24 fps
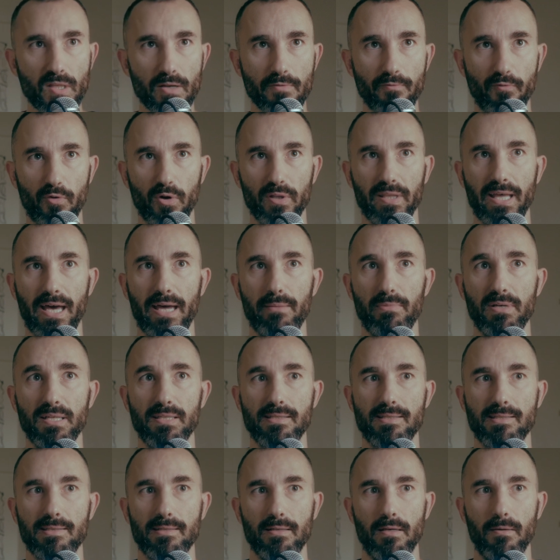For them,
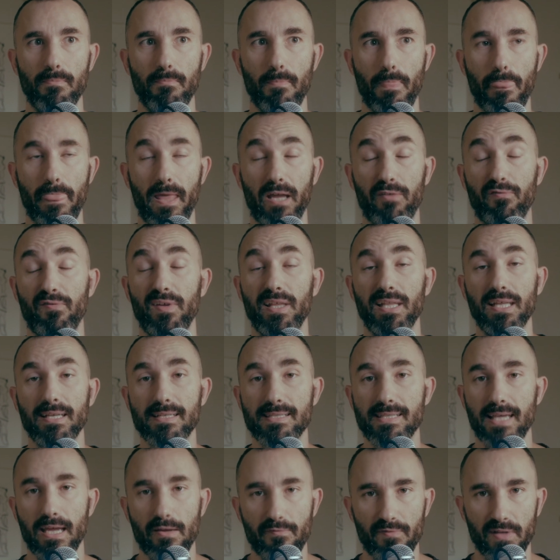it's like feeling
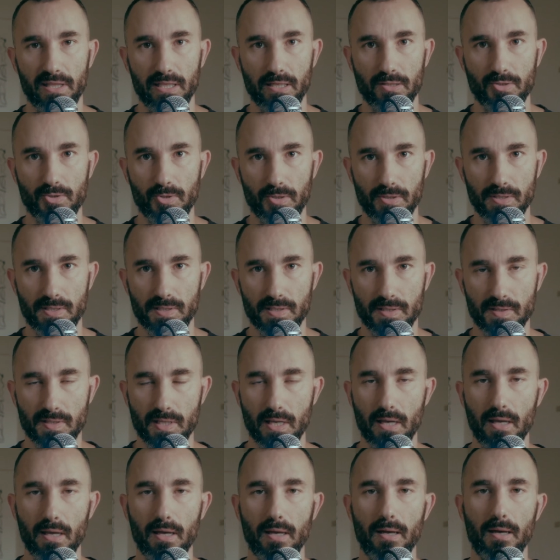safe in their choices.
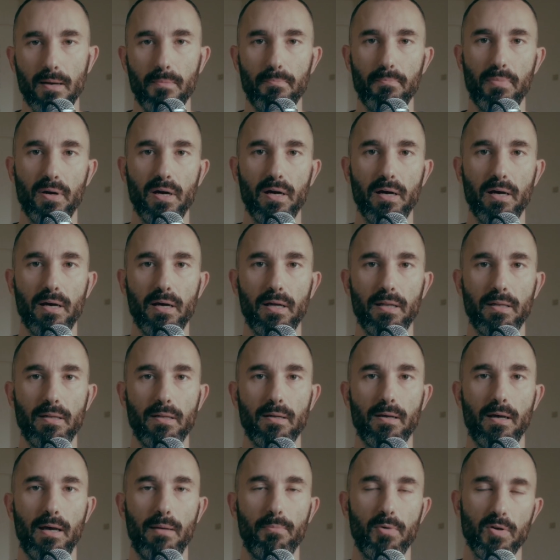But
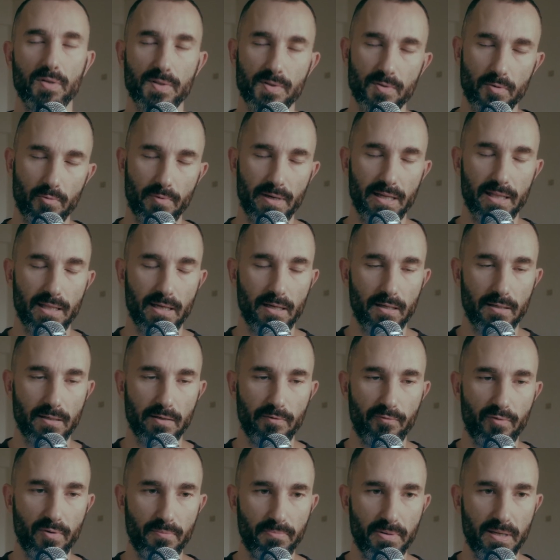I'm also aware there are
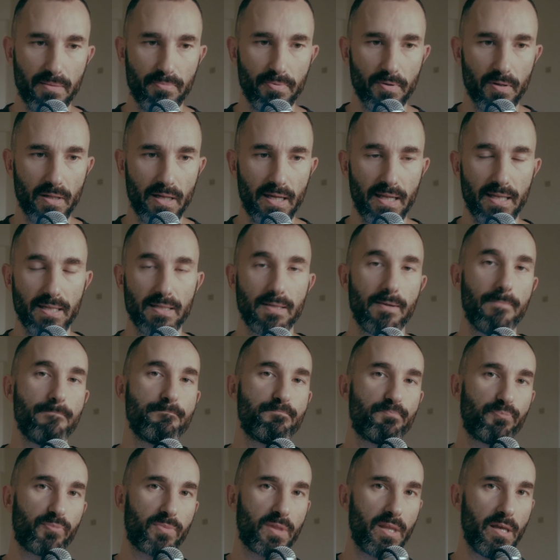different people. And
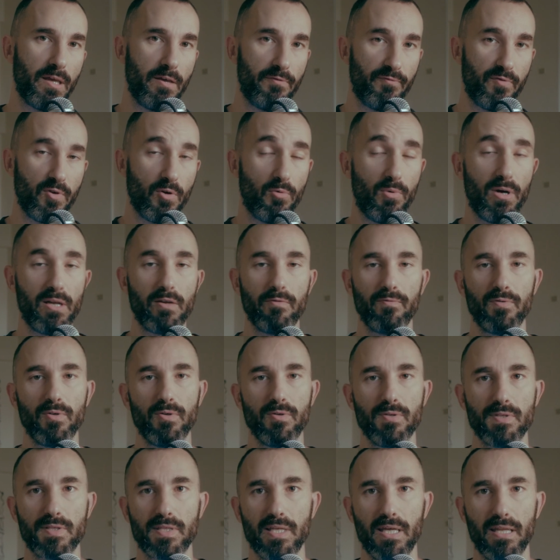if you're one of
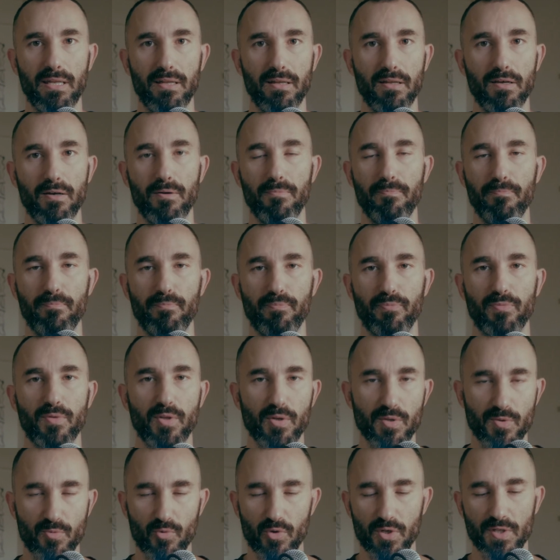those, then
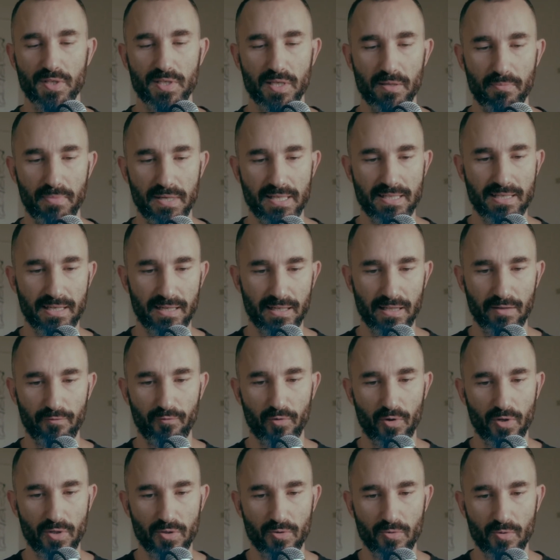those words are basically
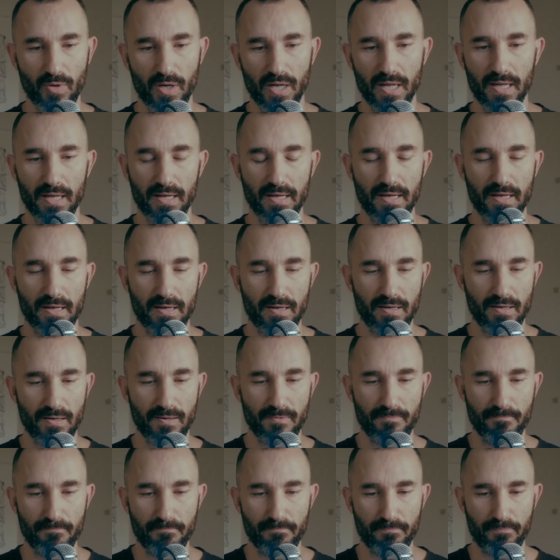for you.
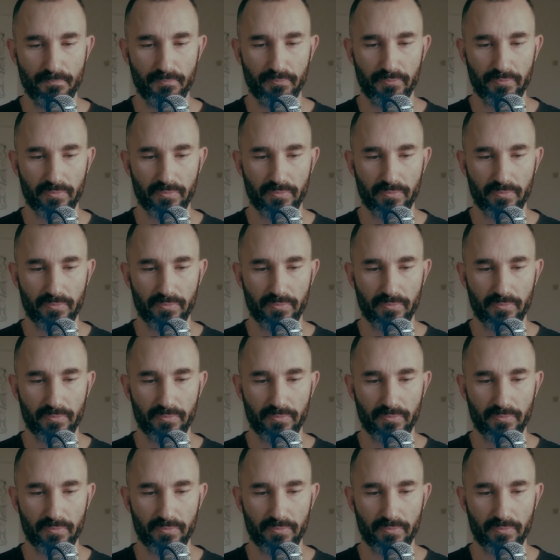And